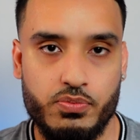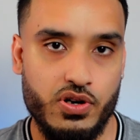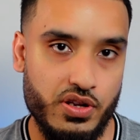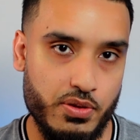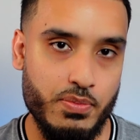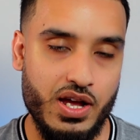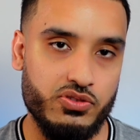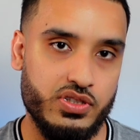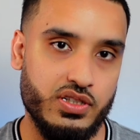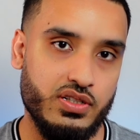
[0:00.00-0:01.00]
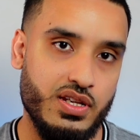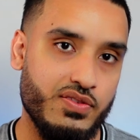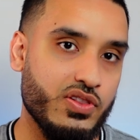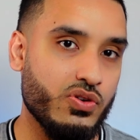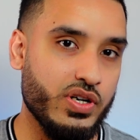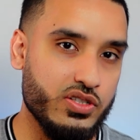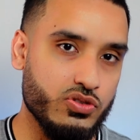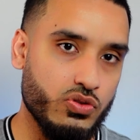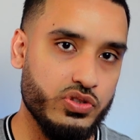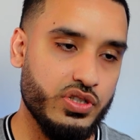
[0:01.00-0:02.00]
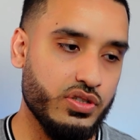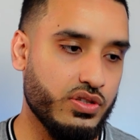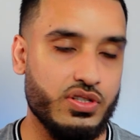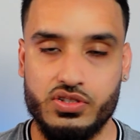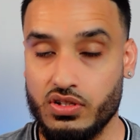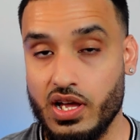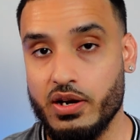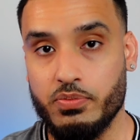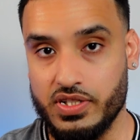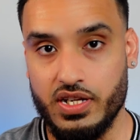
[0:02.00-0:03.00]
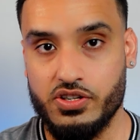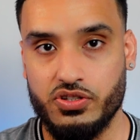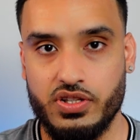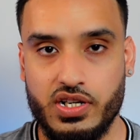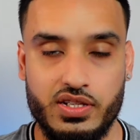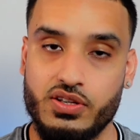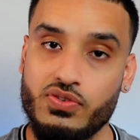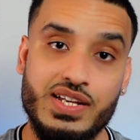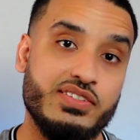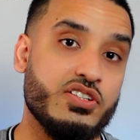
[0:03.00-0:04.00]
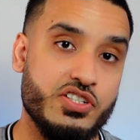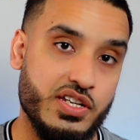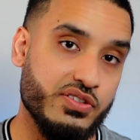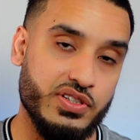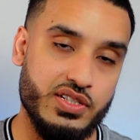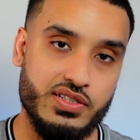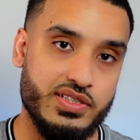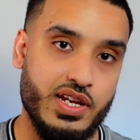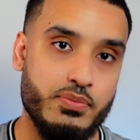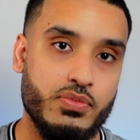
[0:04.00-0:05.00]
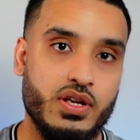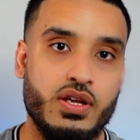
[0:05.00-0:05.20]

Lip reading: part of the mountain. Even though it is older, there's a lot of potential there, and the rents are generally the same